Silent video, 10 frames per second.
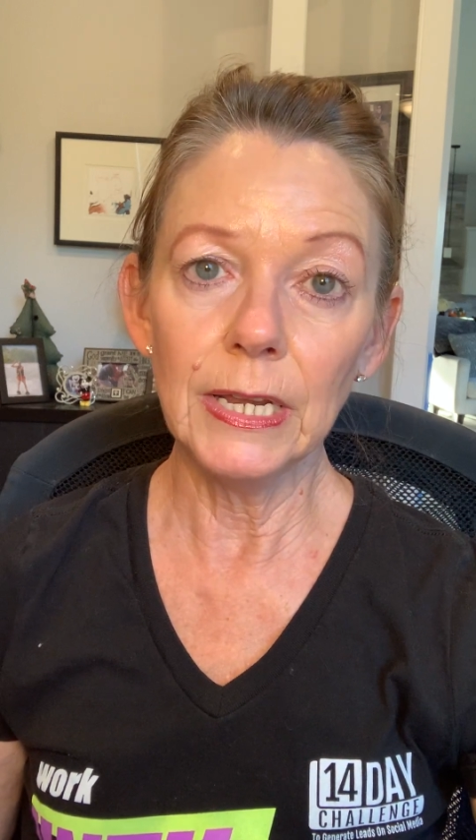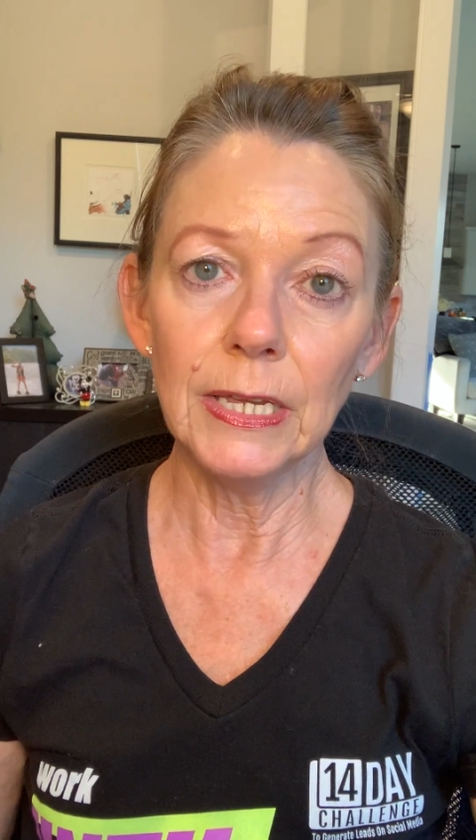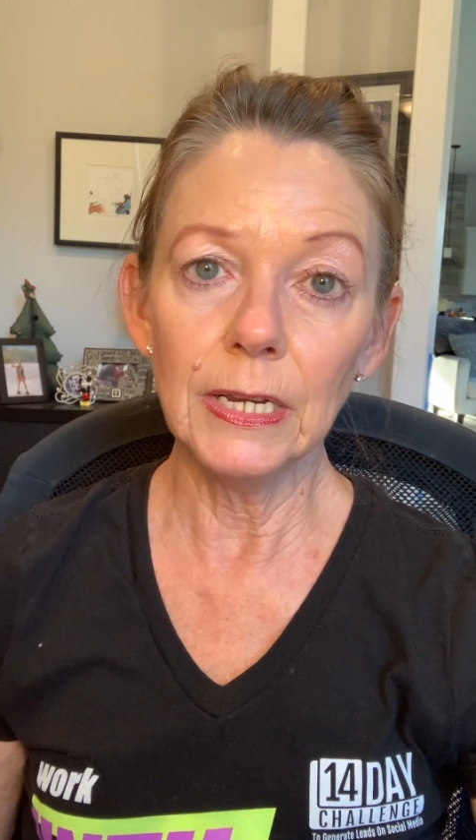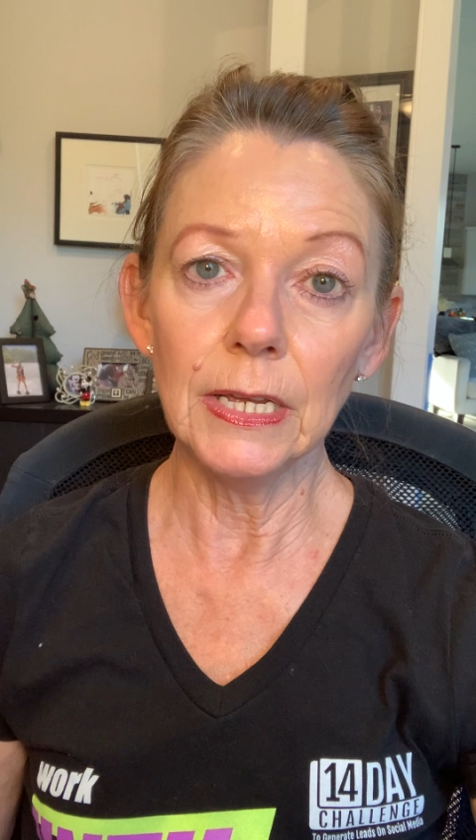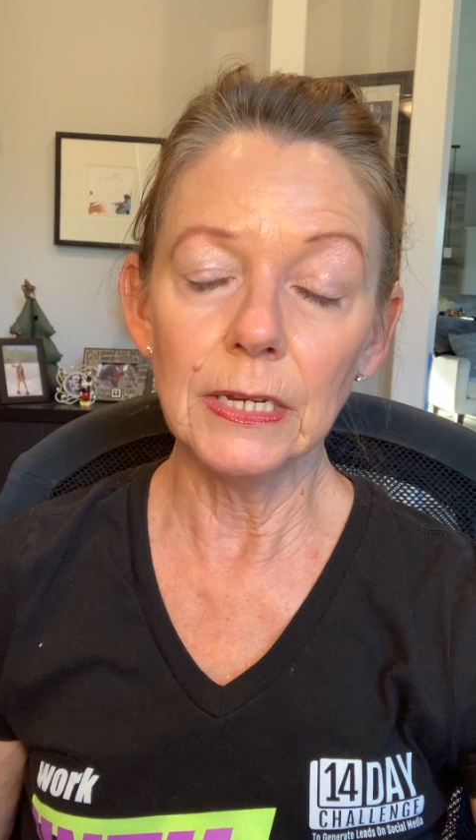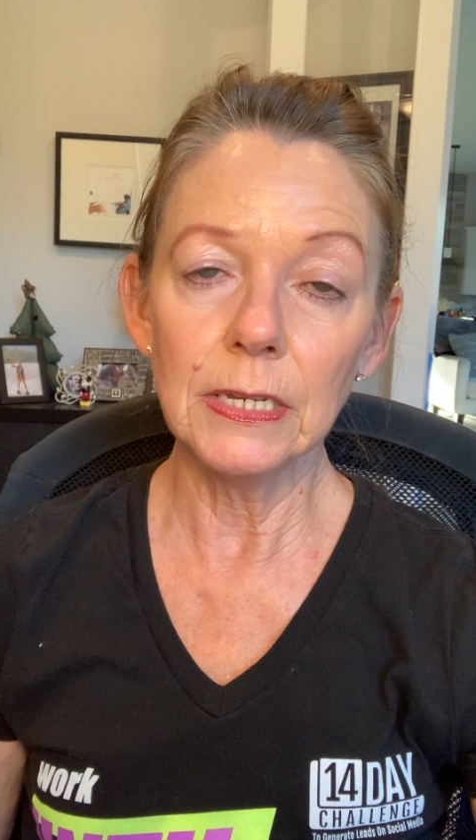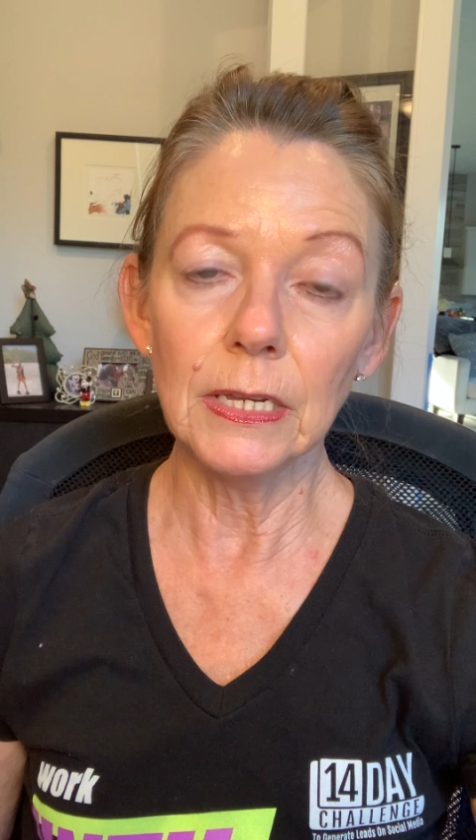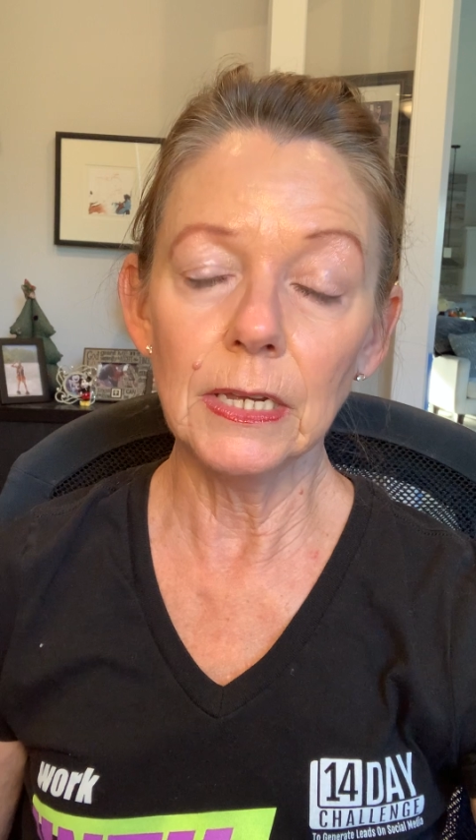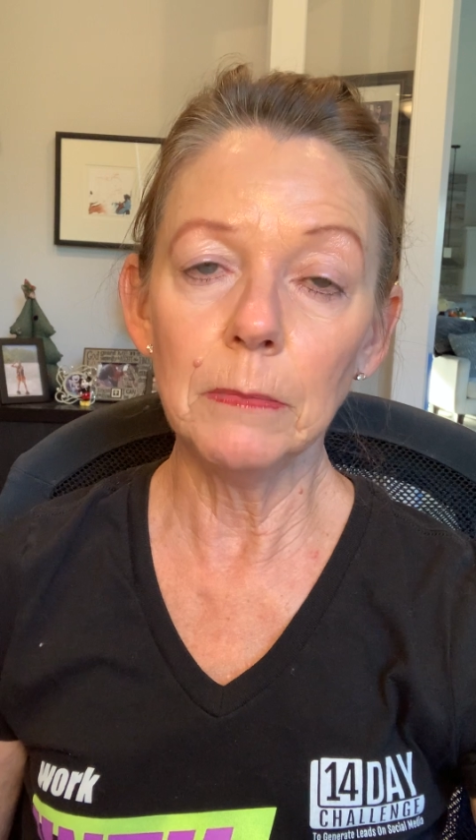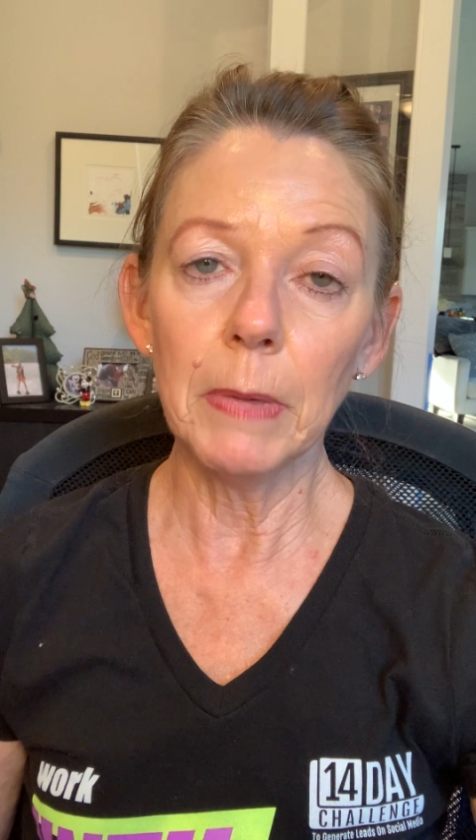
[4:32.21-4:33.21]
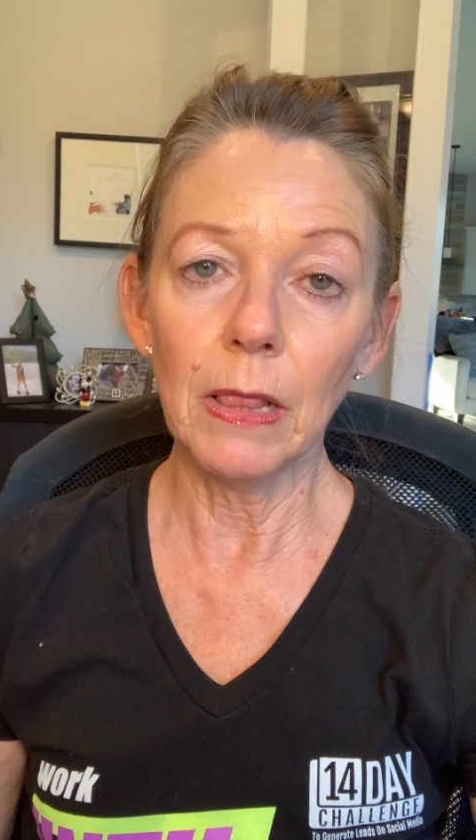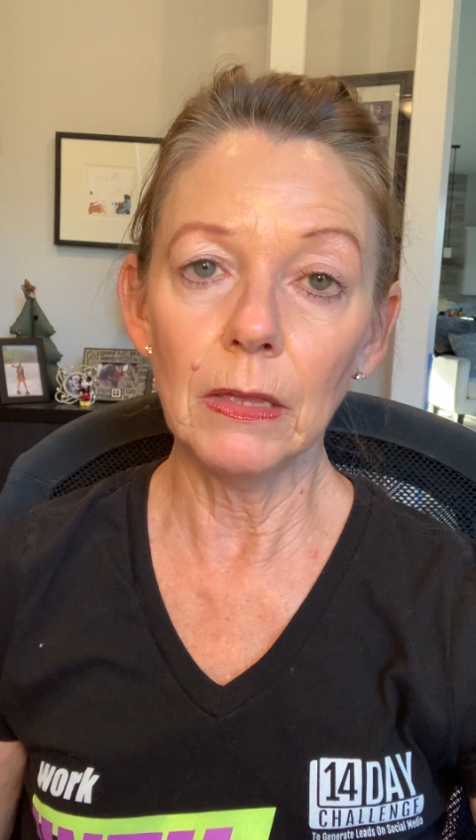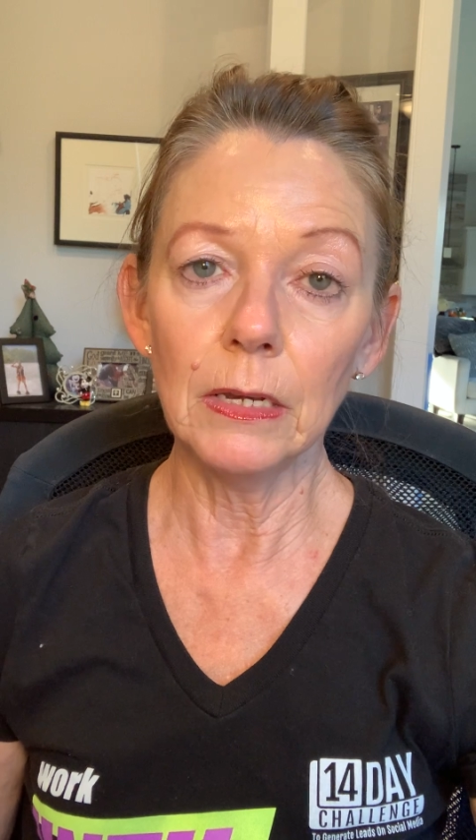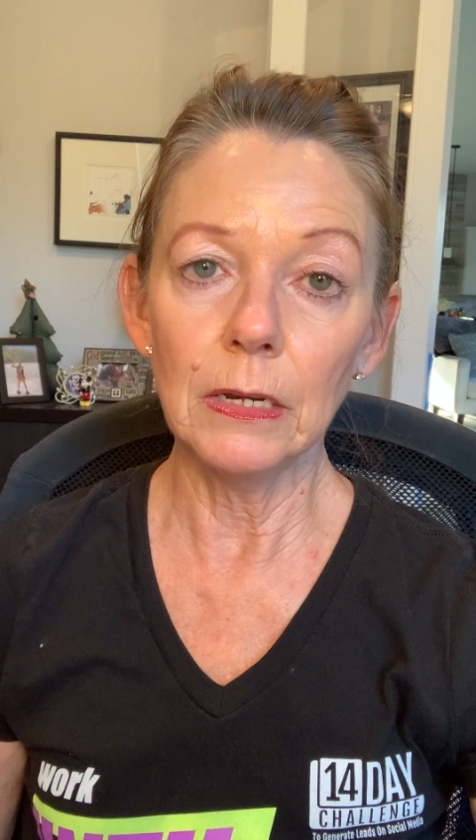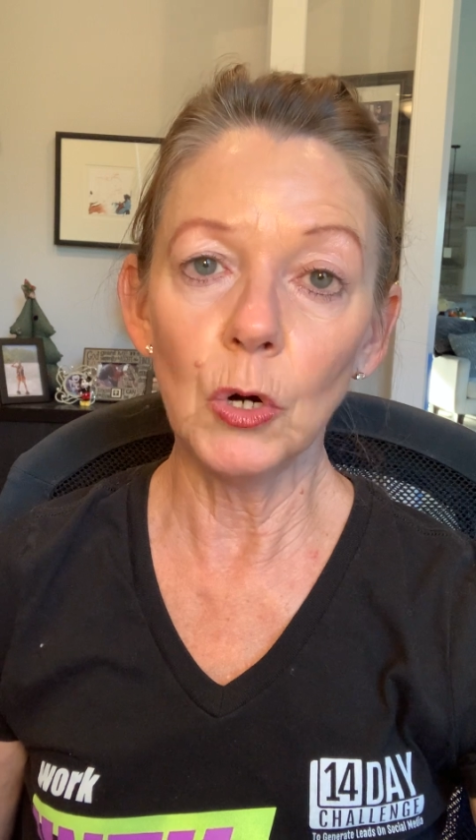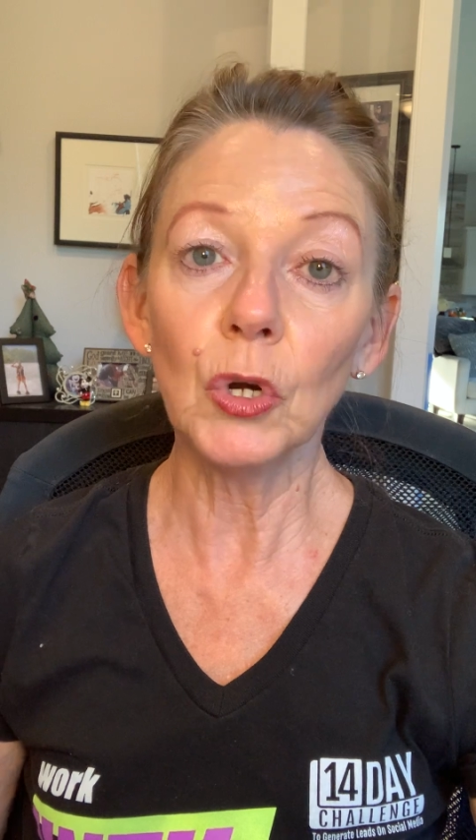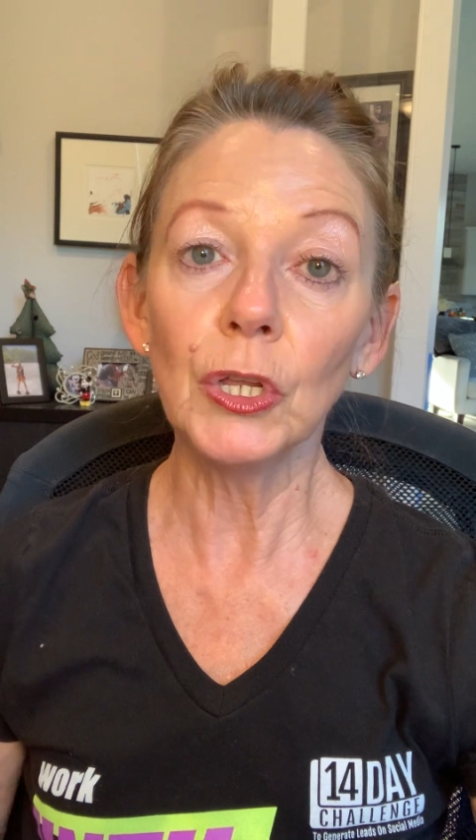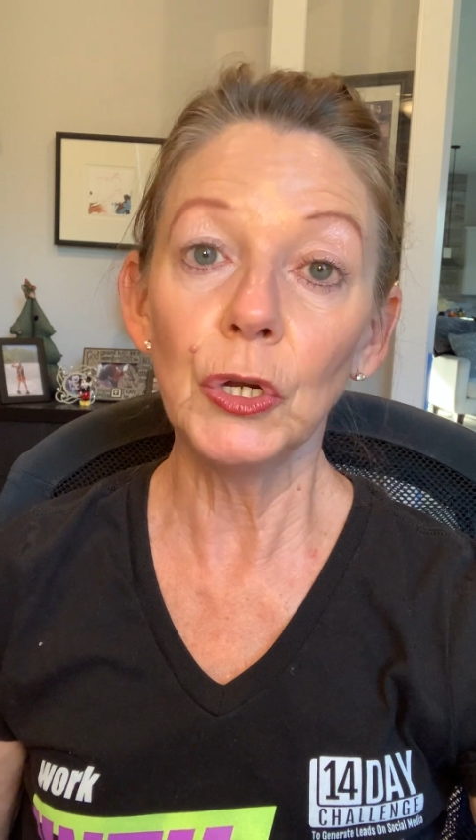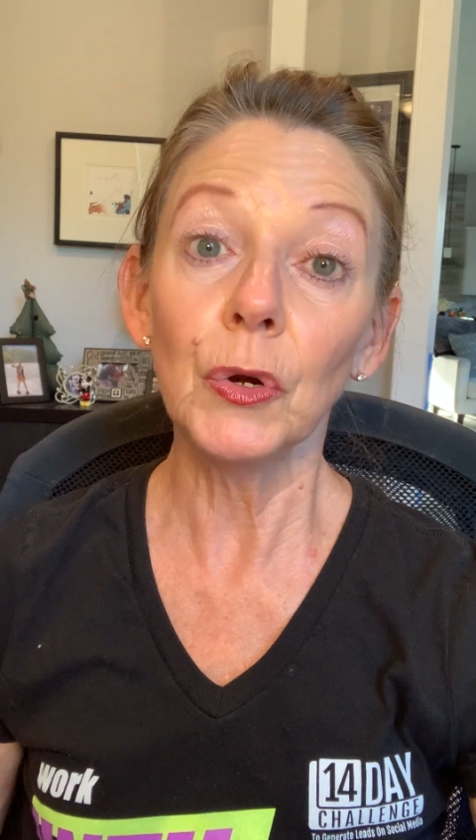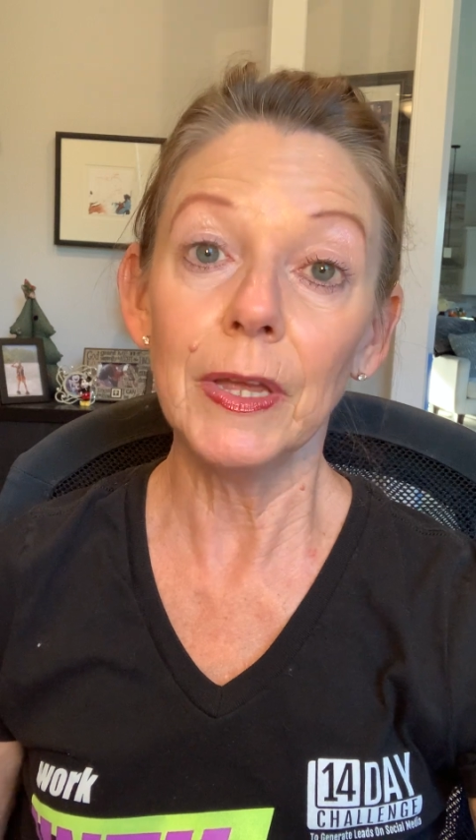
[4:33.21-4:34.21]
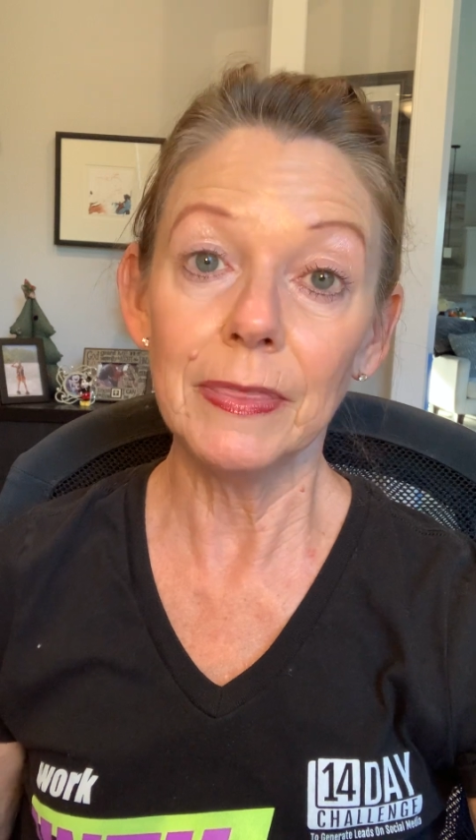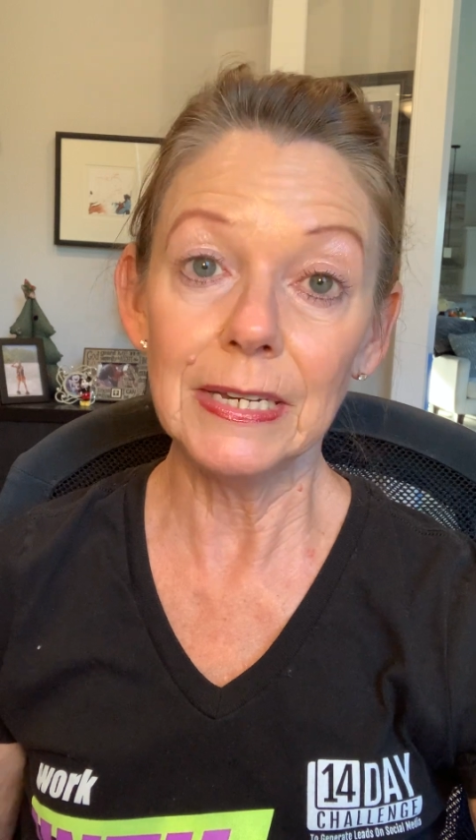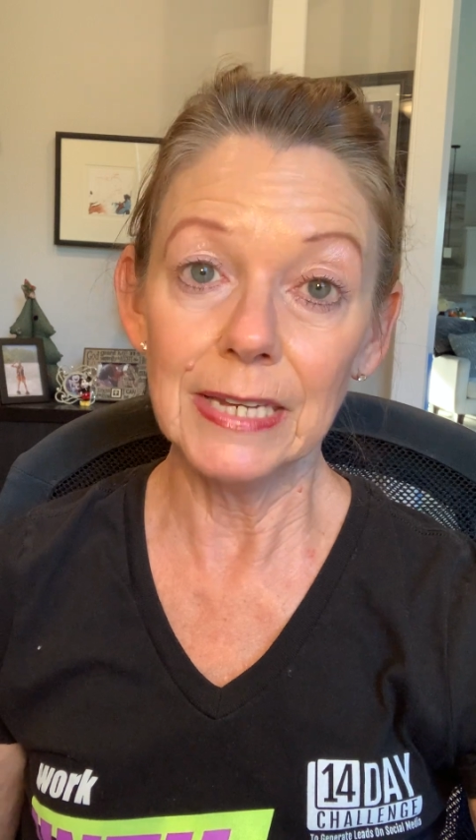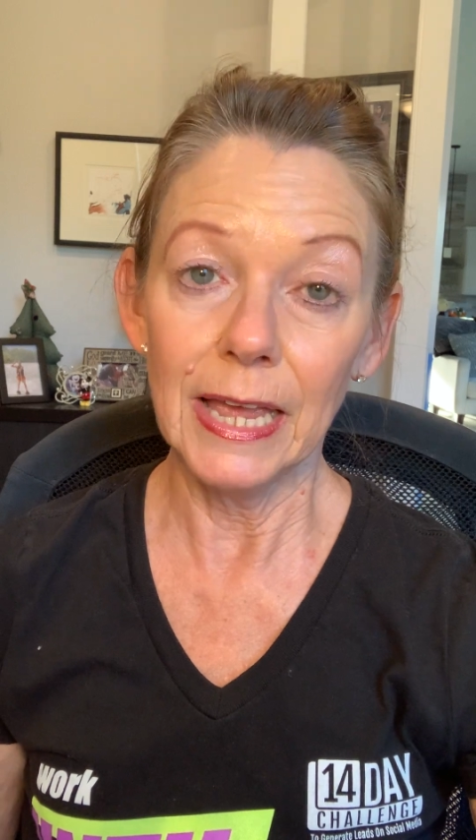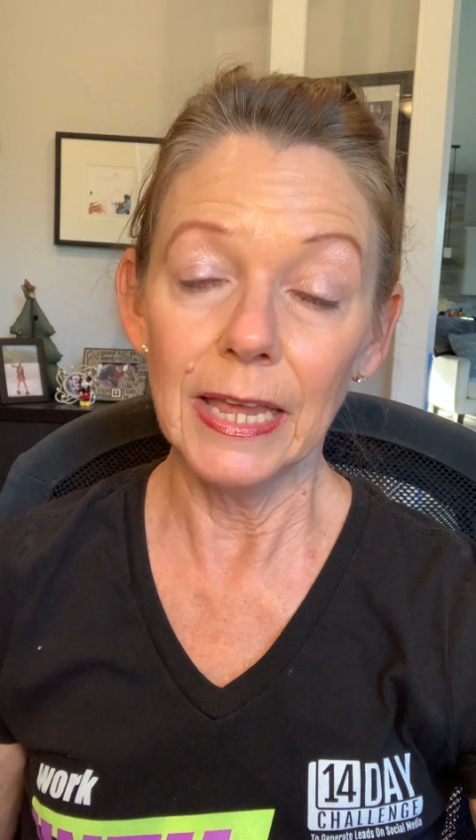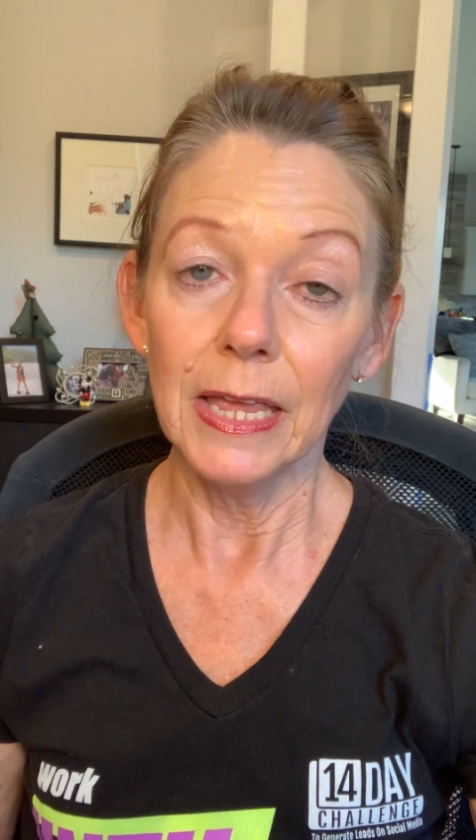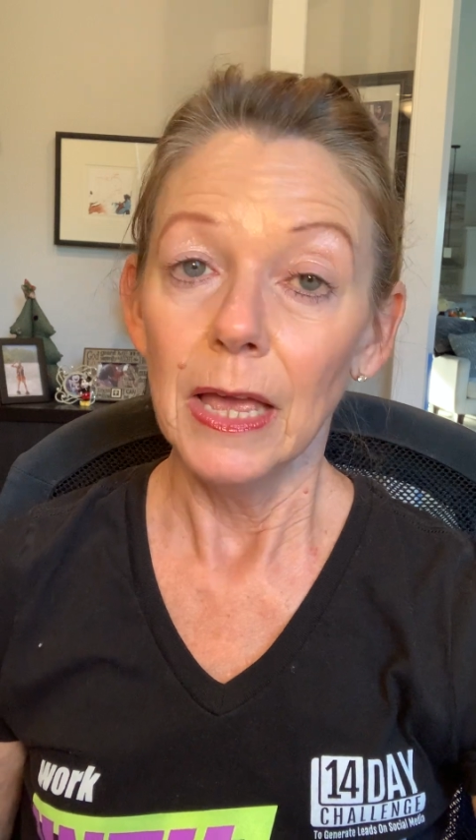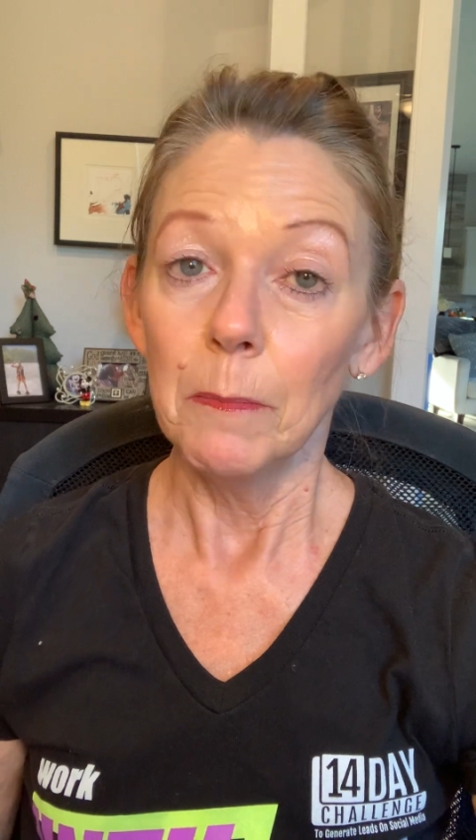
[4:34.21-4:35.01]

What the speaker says: eat melon earlier in the day.